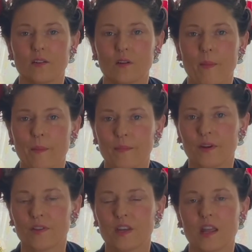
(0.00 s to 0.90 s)
remember
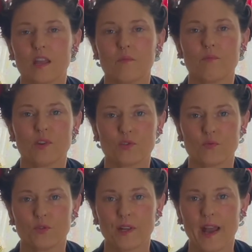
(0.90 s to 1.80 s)
the name
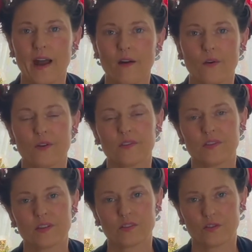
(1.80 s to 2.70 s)
Miserable Cow and then
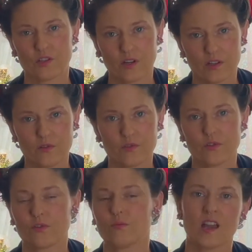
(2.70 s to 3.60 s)
they search it on
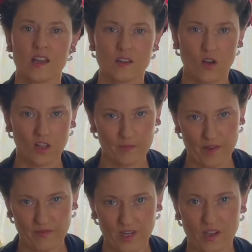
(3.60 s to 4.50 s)
YouTube and all of my
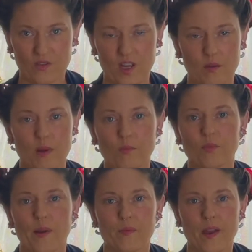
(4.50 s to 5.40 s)
videos come up
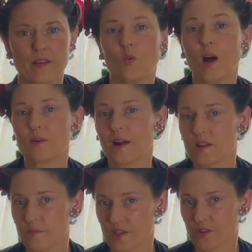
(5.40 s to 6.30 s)
right away. Well, I write
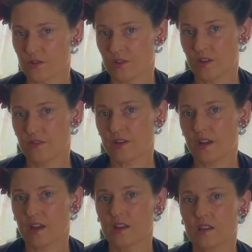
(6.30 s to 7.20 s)
in my journal every
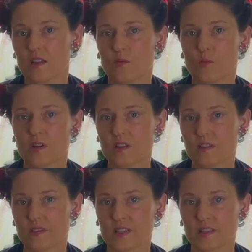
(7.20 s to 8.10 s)
day, and one of the
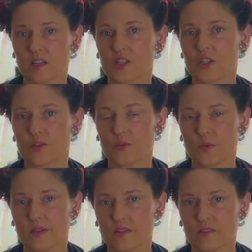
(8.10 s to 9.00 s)
things that I do
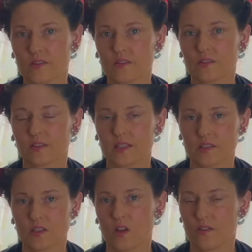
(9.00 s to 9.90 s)
is
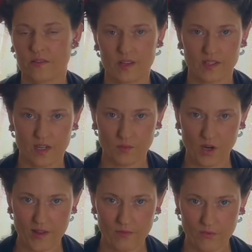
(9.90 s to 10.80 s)
list all the things that I'm
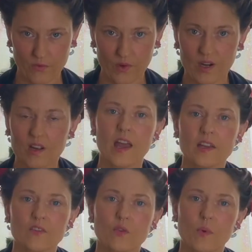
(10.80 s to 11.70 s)
grateful for.
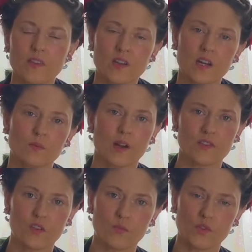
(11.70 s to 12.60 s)
And the way that I write
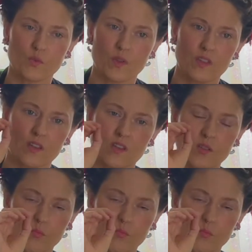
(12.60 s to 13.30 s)
them is with these